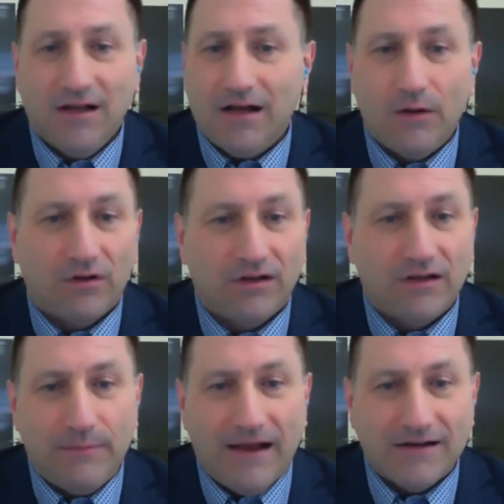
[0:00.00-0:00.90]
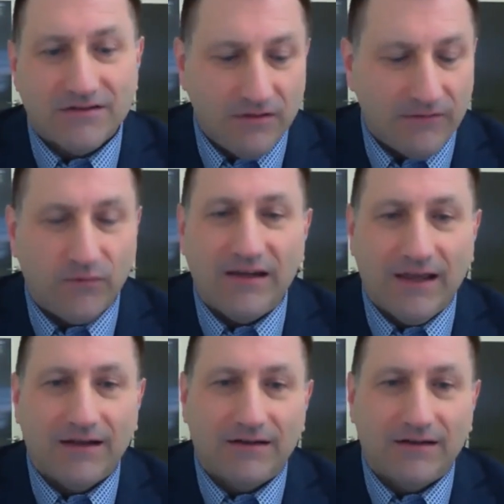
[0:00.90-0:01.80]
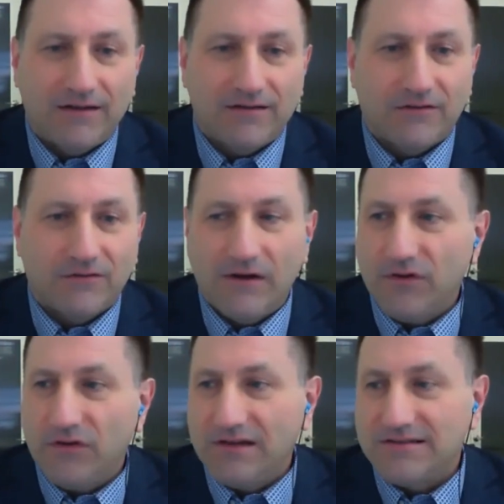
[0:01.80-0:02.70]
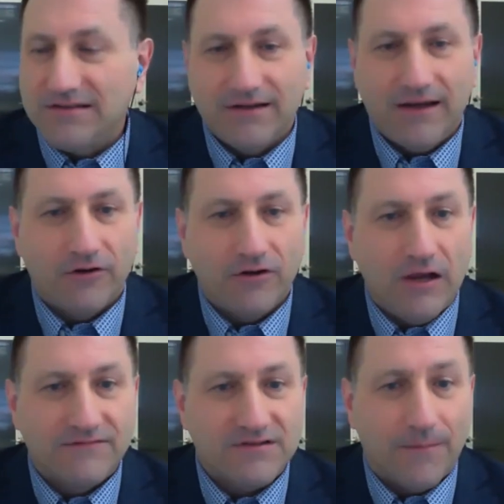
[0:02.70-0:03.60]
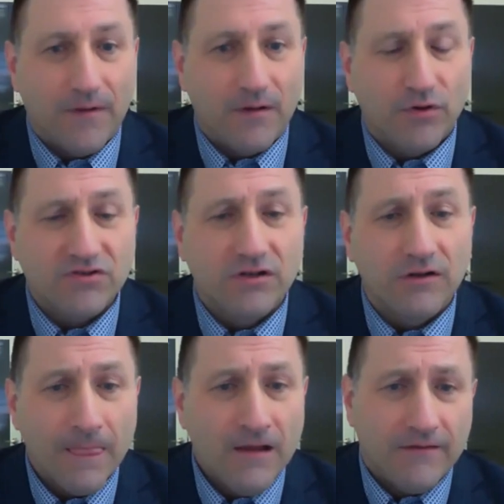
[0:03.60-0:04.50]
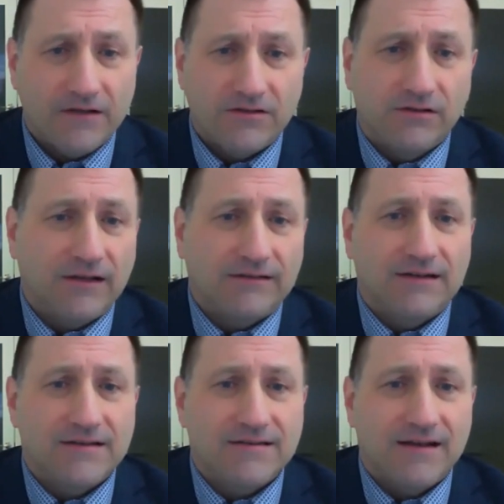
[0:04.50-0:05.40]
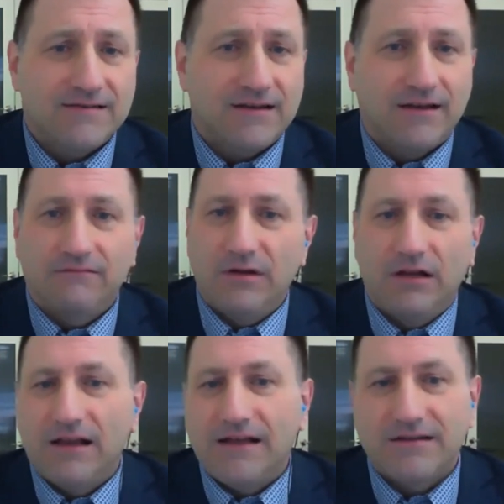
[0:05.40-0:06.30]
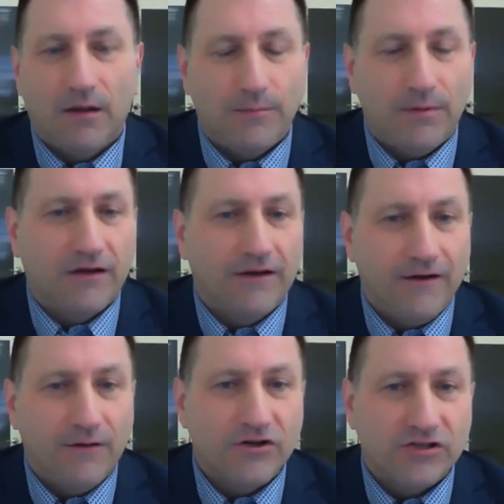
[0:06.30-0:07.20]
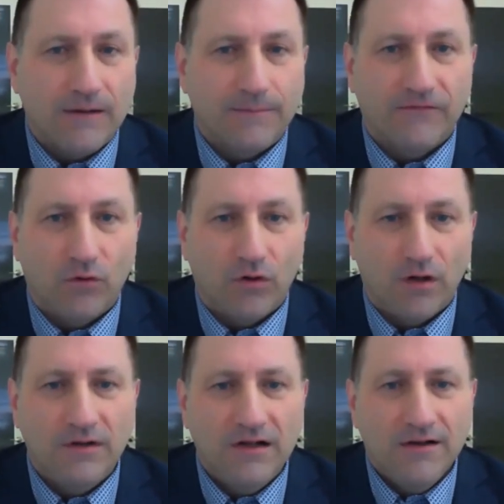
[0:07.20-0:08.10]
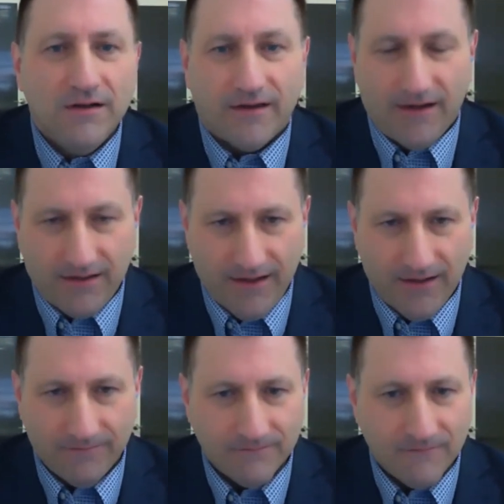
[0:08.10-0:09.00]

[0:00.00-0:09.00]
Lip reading: I will get back to you if we can't get through everything today or you have something personal that you'd like to discuss. I'd be glad to help out in any way, shape, or form that I can.